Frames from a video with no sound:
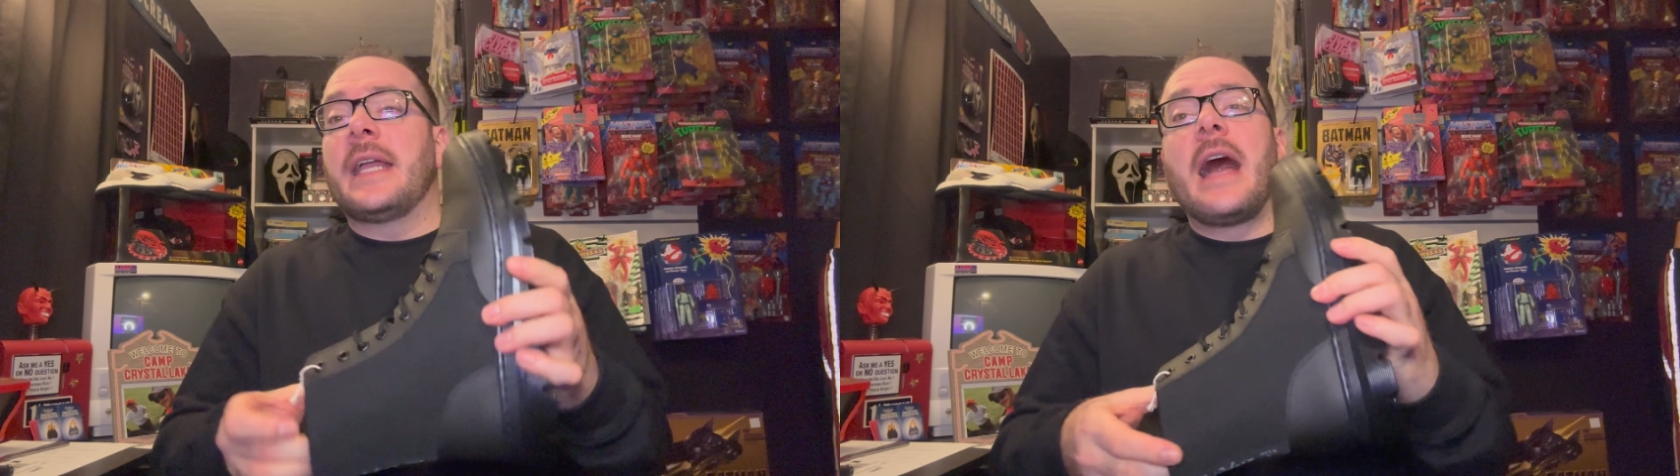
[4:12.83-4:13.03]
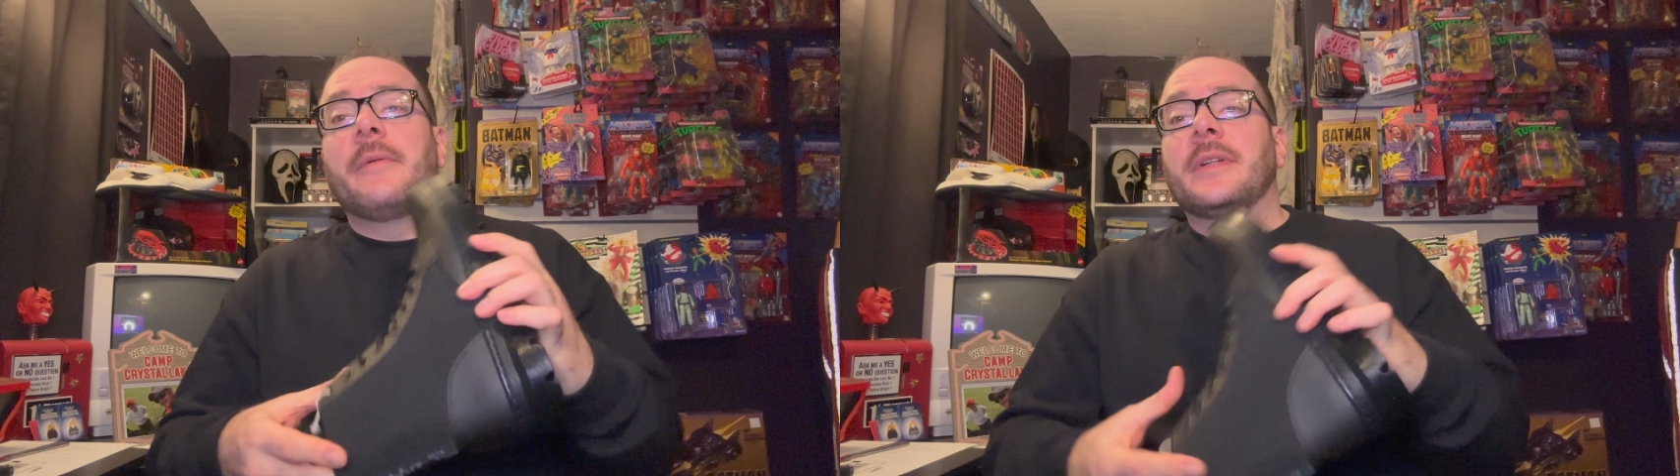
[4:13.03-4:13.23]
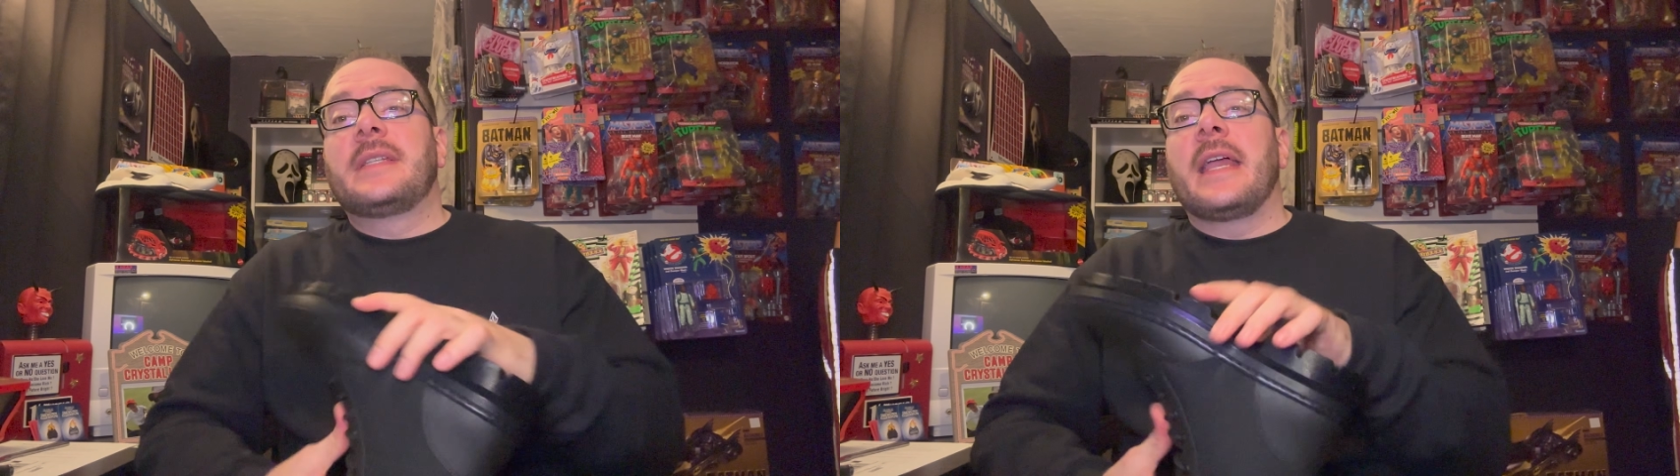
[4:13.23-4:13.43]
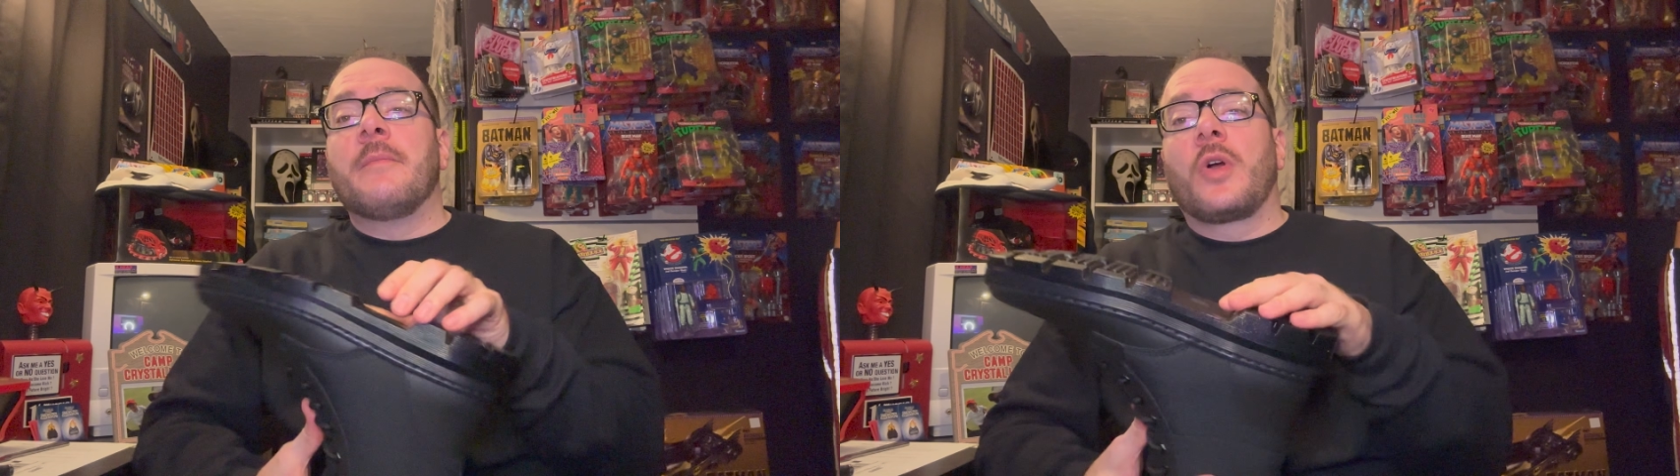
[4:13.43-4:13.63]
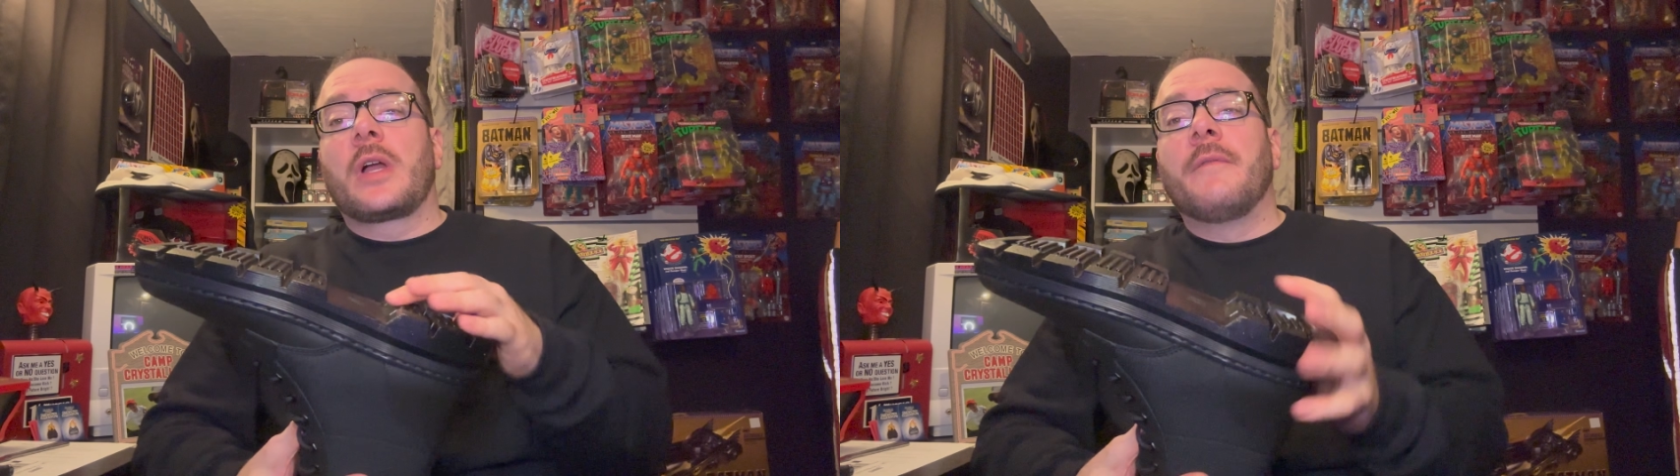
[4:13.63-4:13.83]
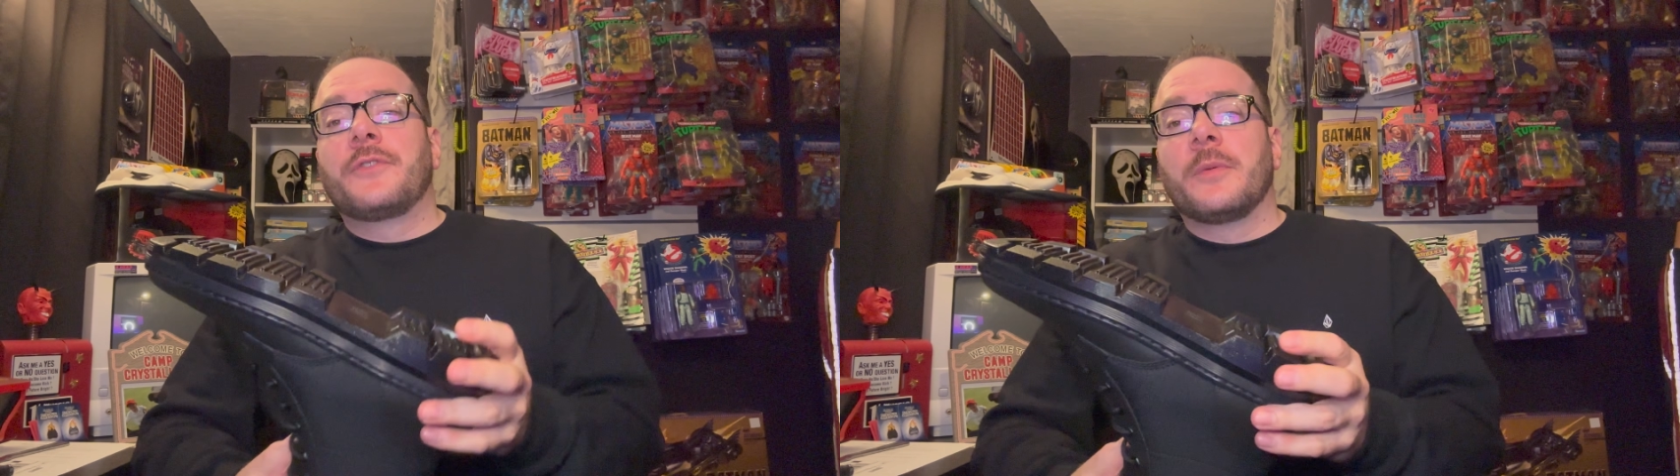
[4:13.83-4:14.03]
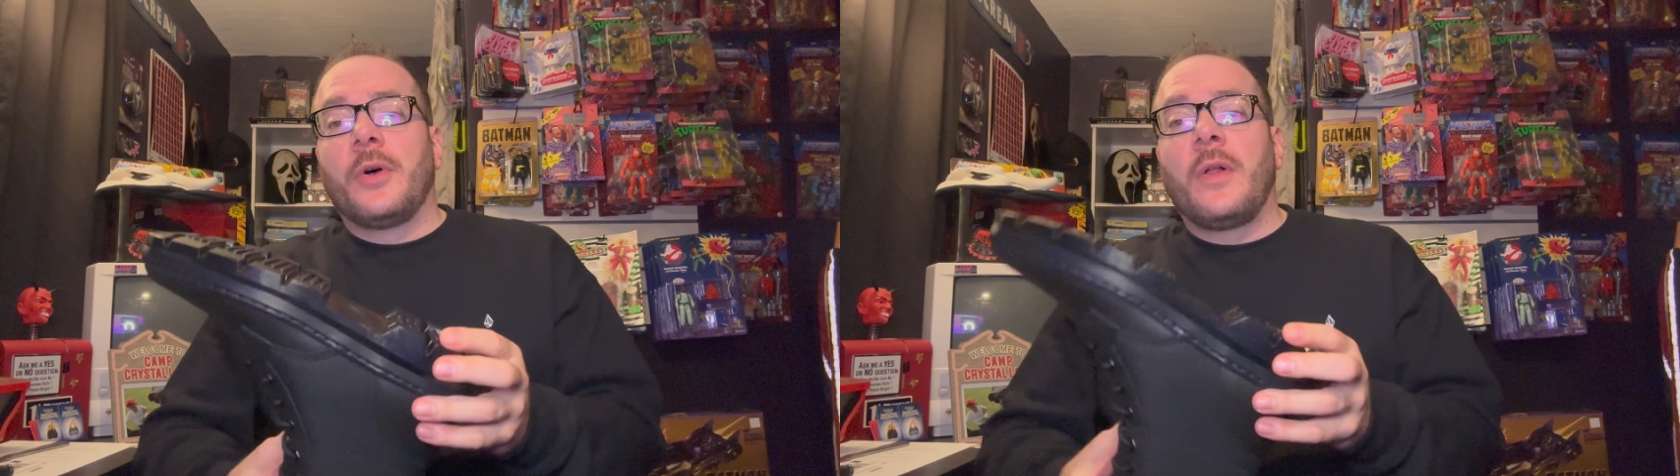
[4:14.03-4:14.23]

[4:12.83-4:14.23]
I would say, more comfortable.